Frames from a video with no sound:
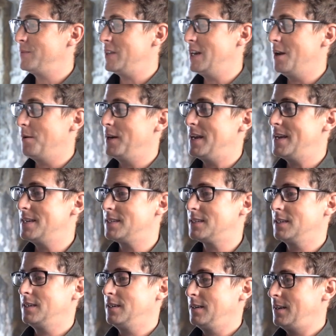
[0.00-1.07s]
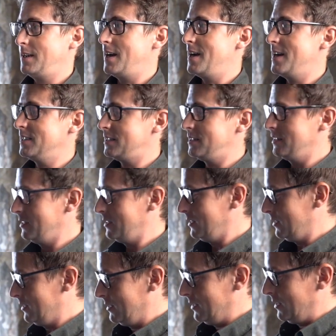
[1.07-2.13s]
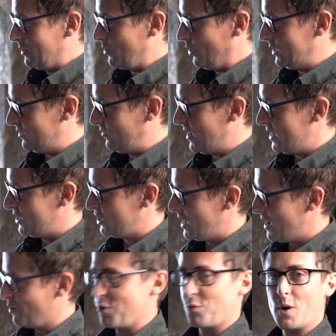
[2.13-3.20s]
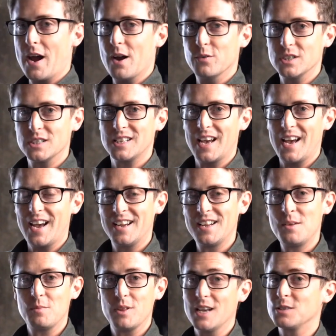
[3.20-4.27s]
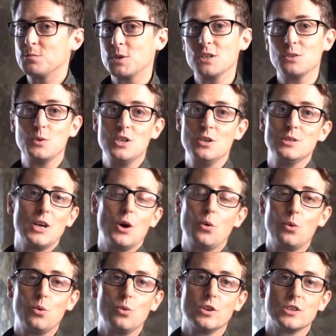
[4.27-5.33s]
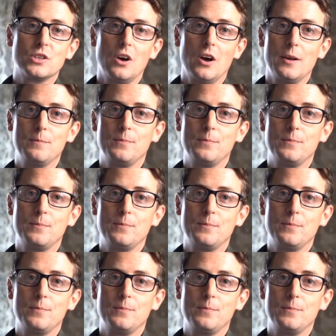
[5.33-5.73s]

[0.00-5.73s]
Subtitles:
you know, and it has got its fair share of wear and tear, but that's because we use it all the time.